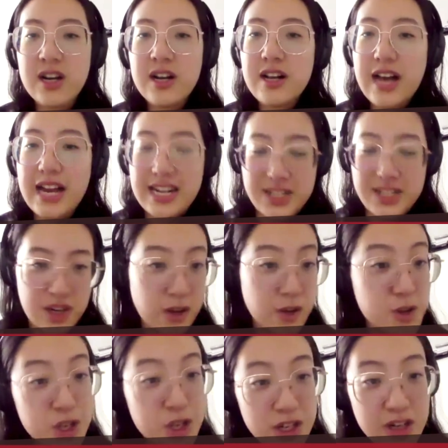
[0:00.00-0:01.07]
I guess,
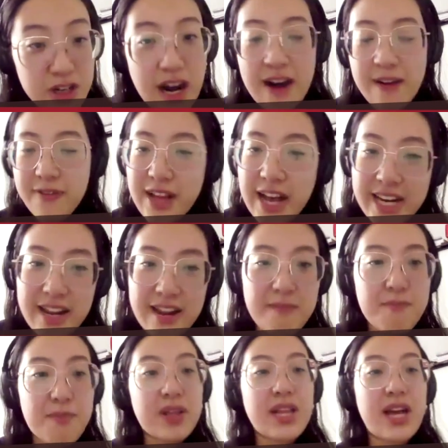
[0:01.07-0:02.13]
culture offline and
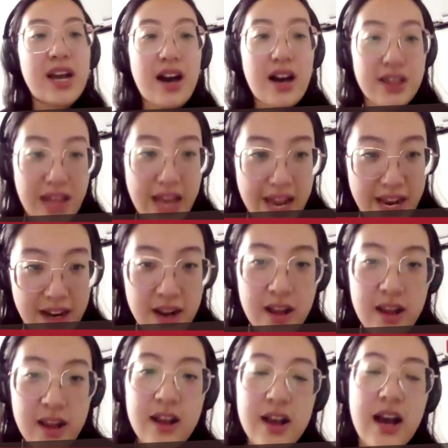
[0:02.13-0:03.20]
bring that online
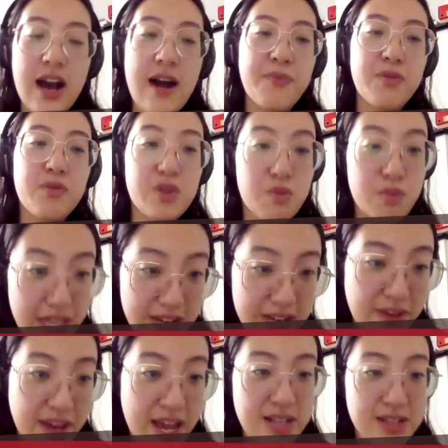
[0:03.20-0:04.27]
um, with really
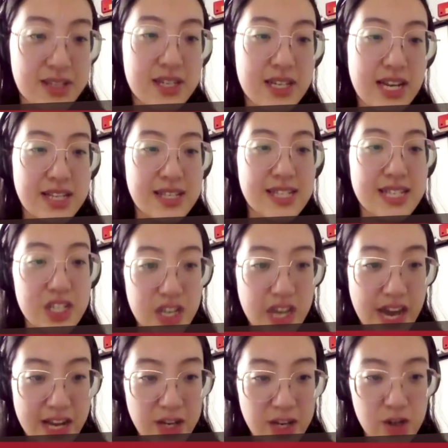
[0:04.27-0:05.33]
advanced kind of
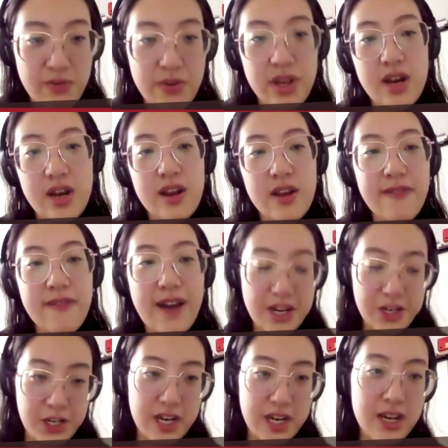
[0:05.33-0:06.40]
CGI driven
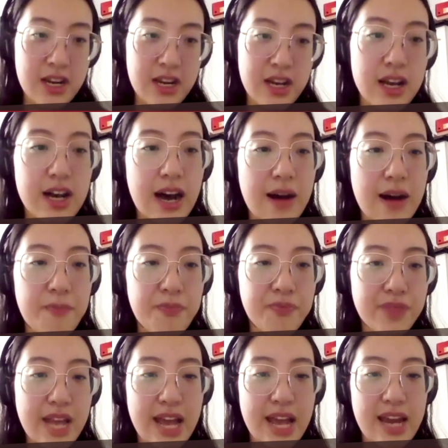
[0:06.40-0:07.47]
fashion. Um,
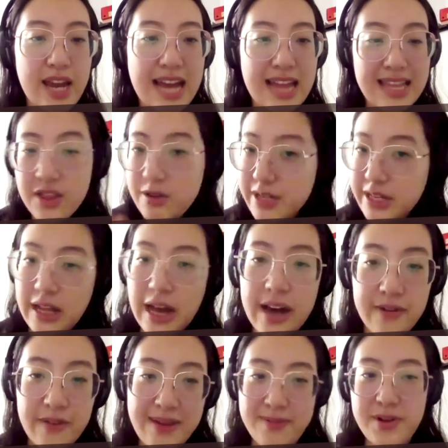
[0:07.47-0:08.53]
and I think there's a lot
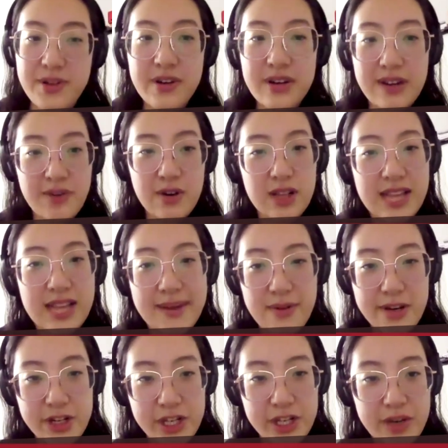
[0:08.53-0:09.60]
of opportunity for
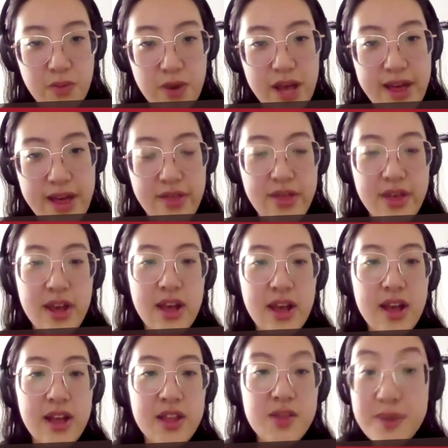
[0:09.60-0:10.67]
collaboration with
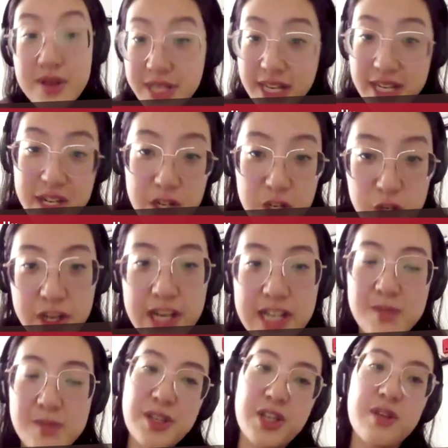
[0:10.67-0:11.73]
the music industry,
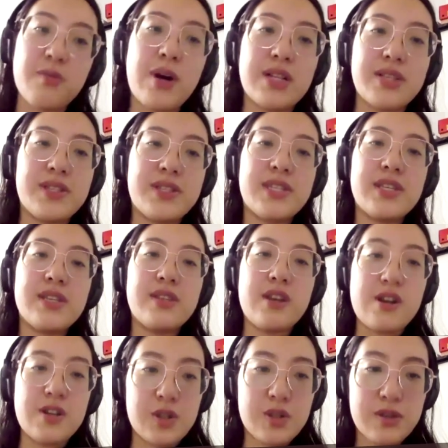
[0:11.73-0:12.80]
especially once
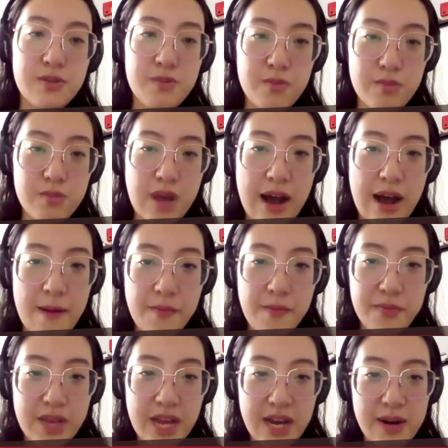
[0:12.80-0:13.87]
there's um,
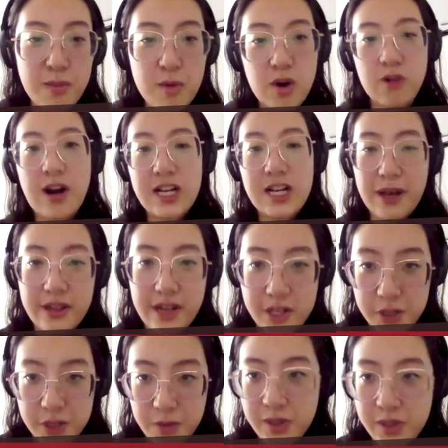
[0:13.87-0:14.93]
kind of more cross
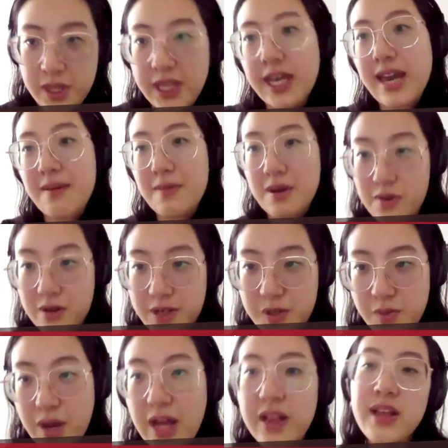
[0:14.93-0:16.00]
pollination with the gaming world as
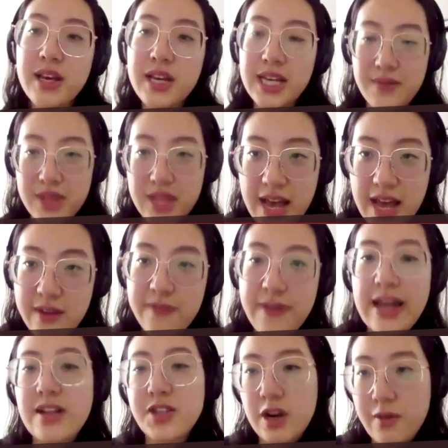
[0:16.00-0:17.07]
well, given that
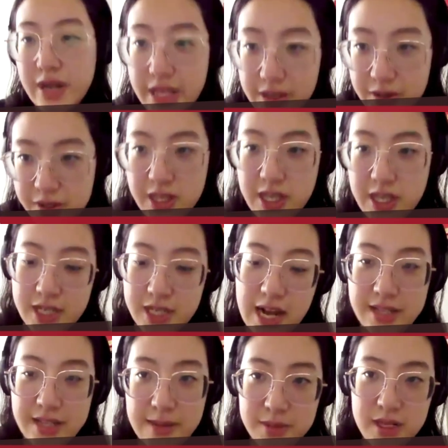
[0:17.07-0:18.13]
fans are already used to this
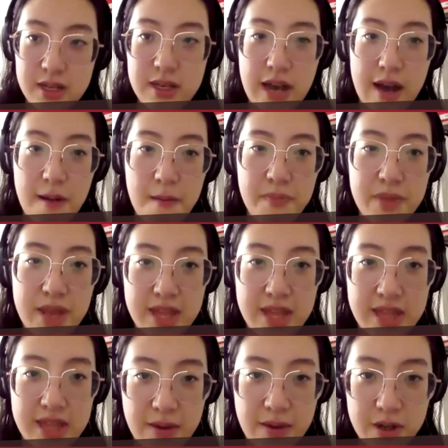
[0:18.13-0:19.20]
concept um, in
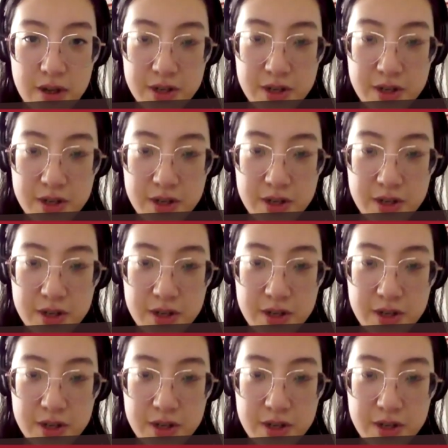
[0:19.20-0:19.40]
that world.